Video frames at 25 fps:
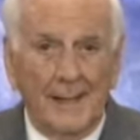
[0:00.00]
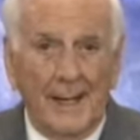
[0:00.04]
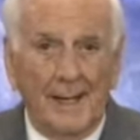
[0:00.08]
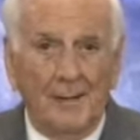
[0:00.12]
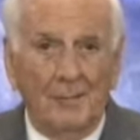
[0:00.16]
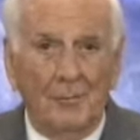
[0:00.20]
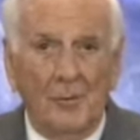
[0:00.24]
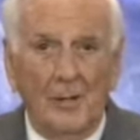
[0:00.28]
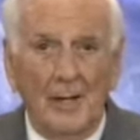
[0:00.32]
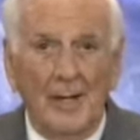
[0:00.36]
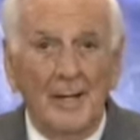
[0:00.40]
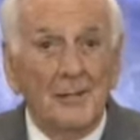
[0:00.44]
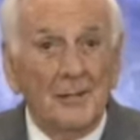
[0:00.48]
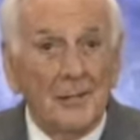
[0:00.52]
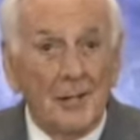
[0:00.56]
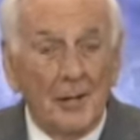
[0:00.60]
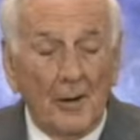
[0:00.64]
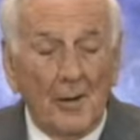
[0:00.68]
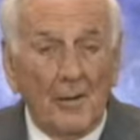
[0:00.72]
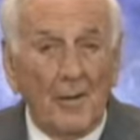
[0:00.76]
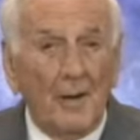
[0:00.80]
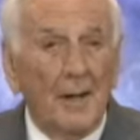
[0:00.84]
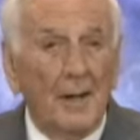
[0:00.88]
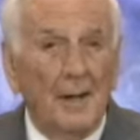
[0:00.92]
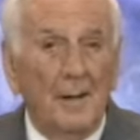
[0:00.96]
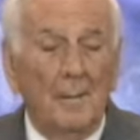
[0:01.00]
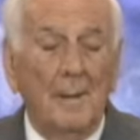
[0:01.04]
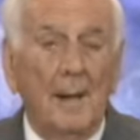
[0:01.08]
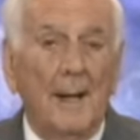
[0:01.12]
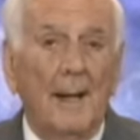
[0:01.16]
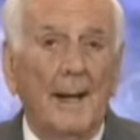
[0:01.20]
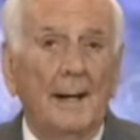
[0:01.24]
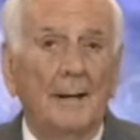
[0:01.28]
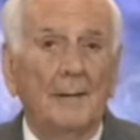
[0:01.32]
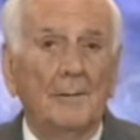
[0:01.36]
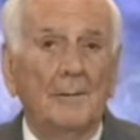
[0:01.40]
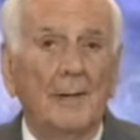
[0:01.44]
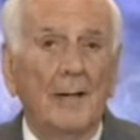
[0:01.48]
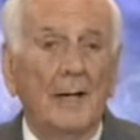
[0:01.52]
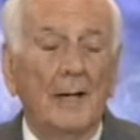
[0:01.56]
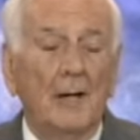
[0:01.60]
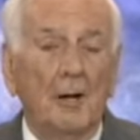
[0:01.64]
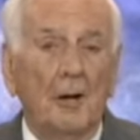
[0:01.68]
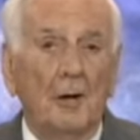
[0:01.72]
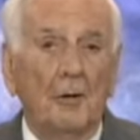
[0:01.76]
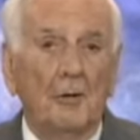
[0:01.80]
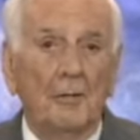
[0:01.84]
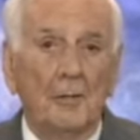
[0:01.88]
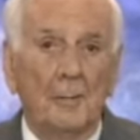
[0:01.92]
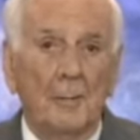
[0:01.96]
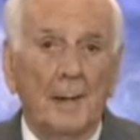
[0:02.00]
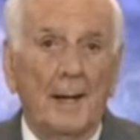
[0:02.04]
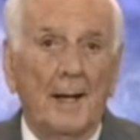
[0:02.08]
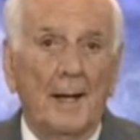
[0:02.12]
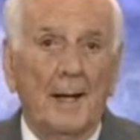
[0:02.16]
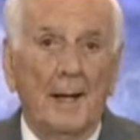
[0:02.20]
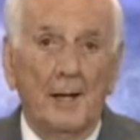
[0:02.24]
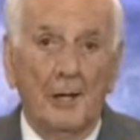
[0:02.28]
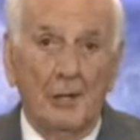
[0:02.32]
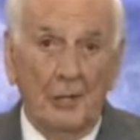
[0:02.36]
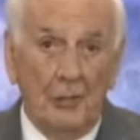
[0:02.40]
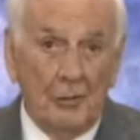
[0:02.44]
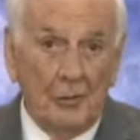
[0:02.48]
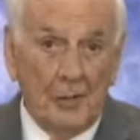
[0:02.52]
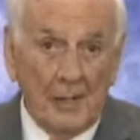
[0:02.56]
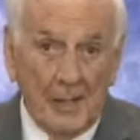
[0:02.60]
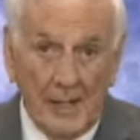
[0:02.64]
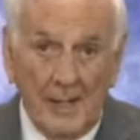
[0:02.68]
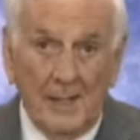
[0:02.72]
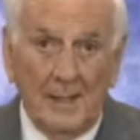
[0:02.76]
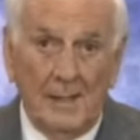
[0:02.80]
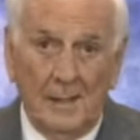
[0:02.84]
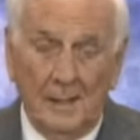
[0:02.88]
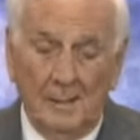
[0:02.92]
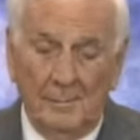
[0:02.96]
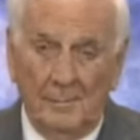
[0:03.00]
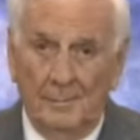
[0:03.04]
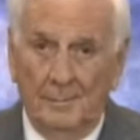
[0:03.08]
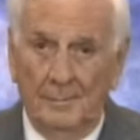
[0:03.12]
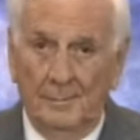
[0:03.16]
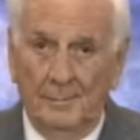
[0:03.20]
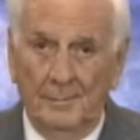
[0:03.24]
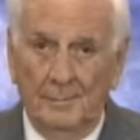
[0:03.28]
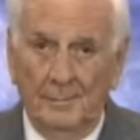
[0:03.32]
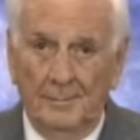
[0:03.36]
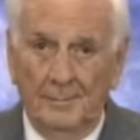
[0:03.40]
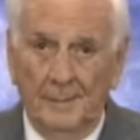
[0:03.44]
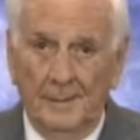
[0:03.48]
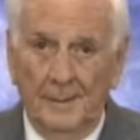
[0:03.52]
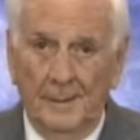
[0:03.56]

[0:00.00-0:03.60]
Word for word: Is that what he's talking about when he talks about a new kingdom?